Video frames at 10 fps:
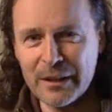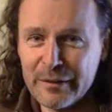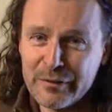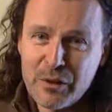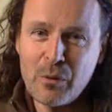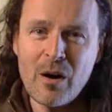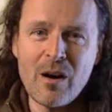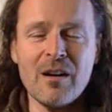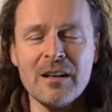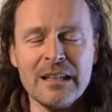If you
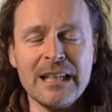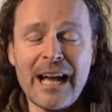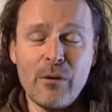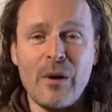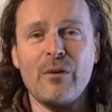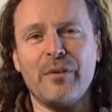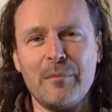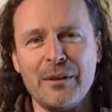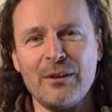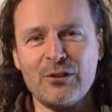are a wealthy
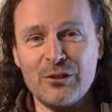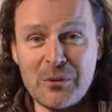person,